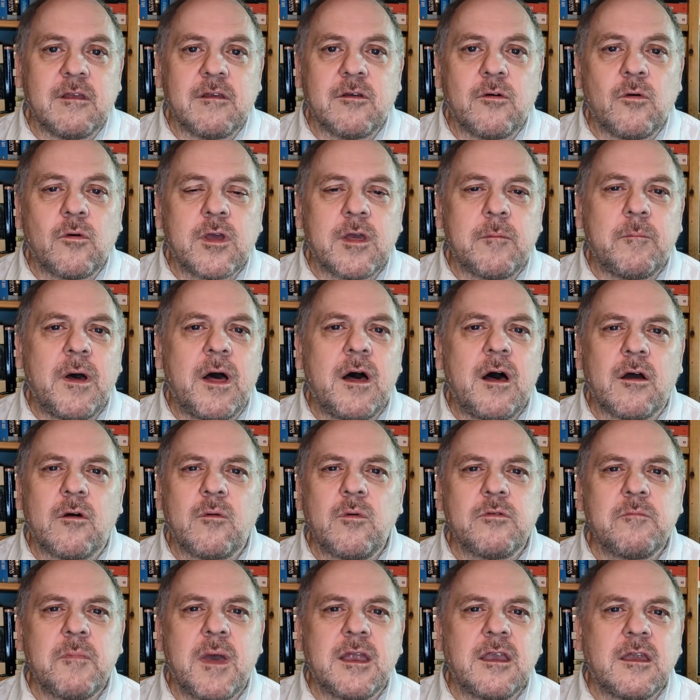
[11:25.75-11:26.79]
Gorky
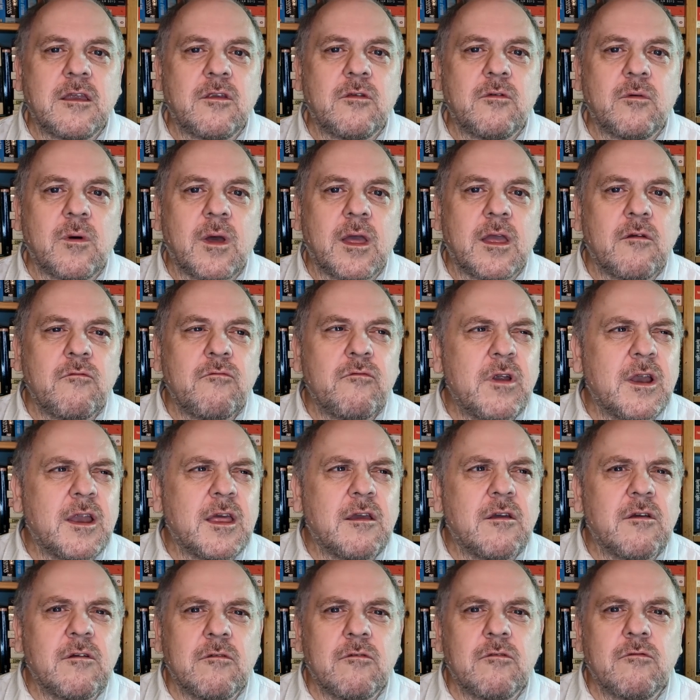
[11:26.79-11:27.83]
Park was made into a
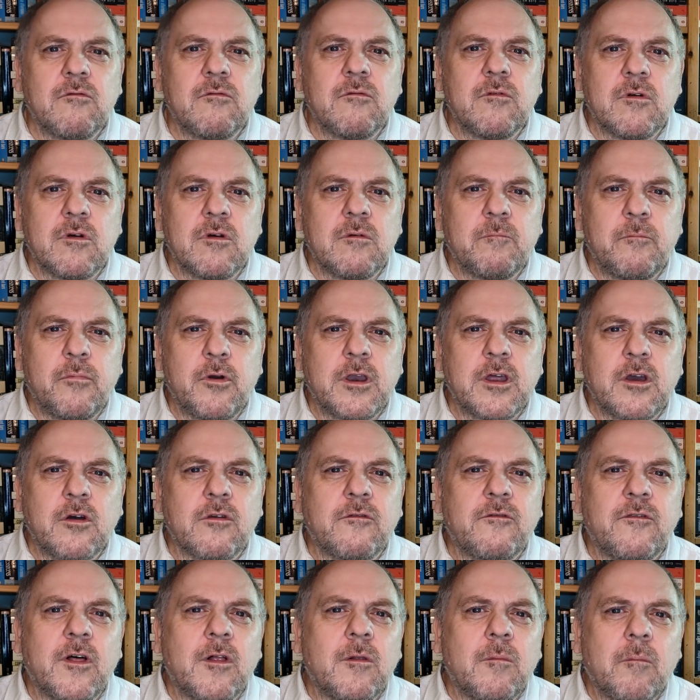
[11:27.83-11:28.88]
really mm, pretty
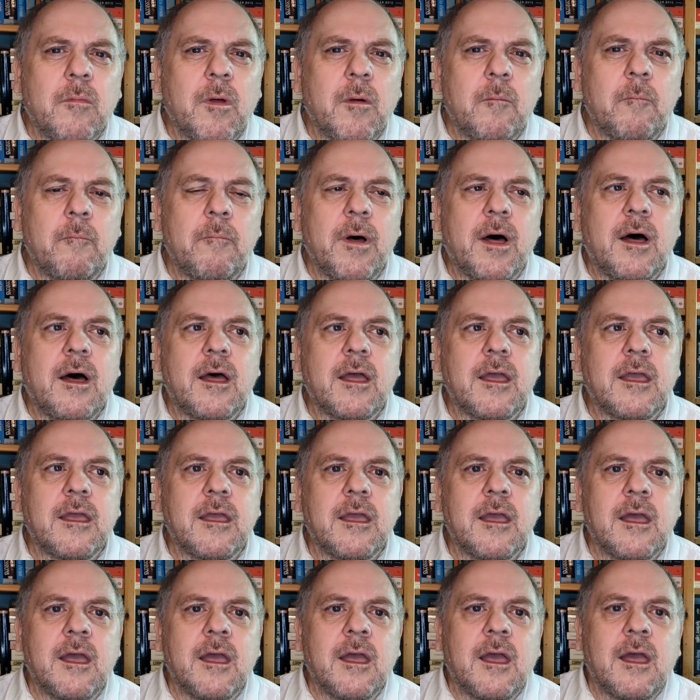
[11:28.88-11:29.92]
good film
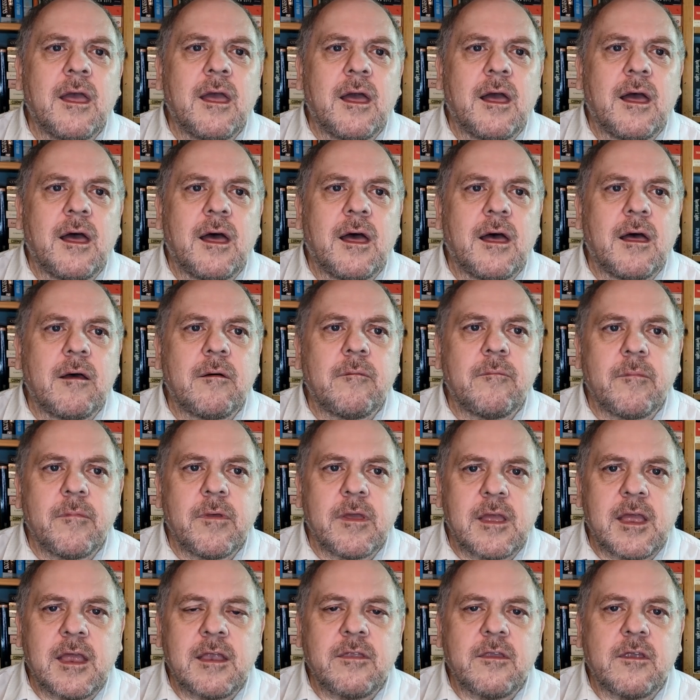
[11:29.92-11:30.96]
by um,
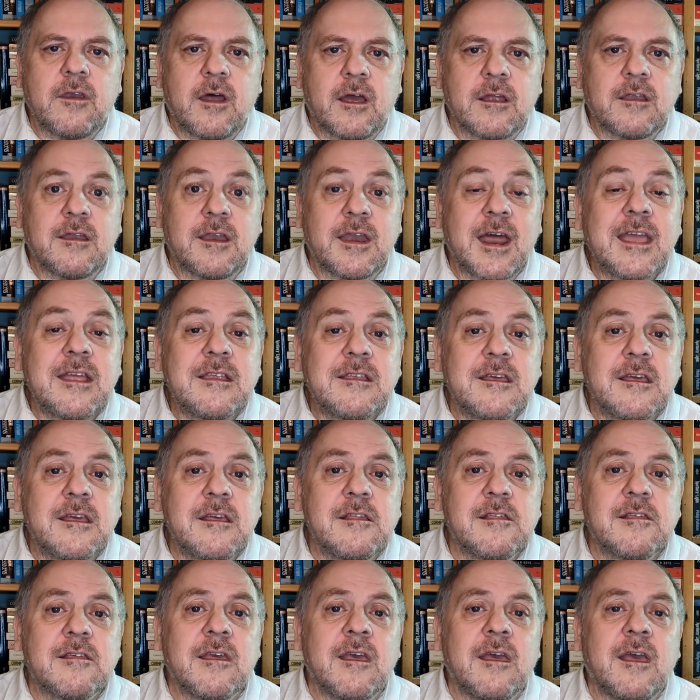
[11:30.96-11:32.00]
in the
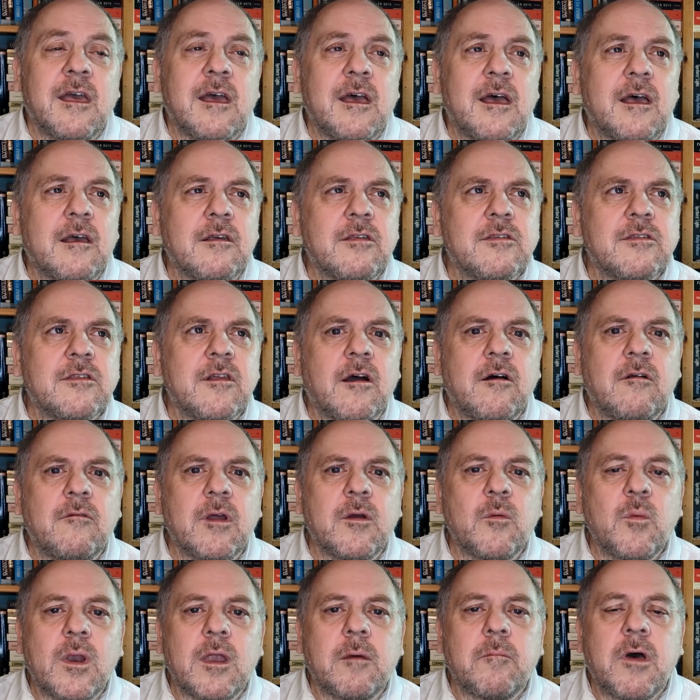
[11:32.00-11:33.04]
1980s, uh,
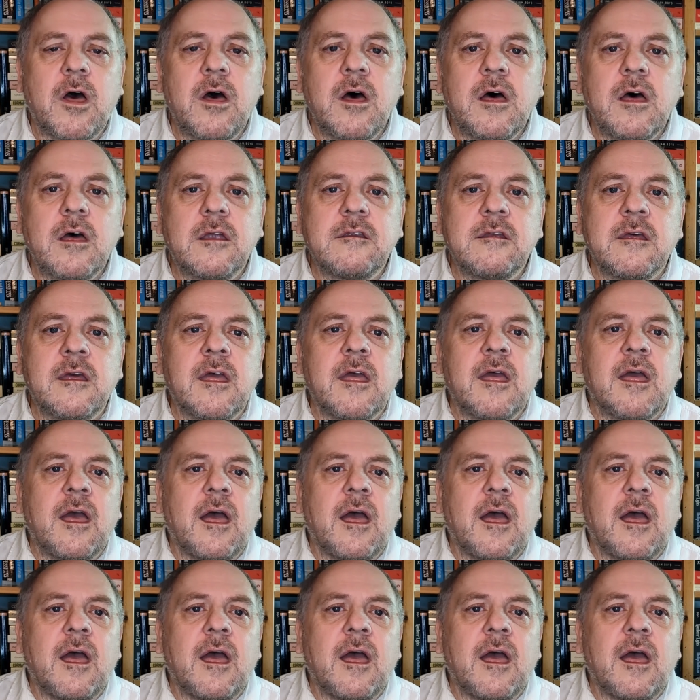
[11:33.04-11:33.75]
starring William Hurt.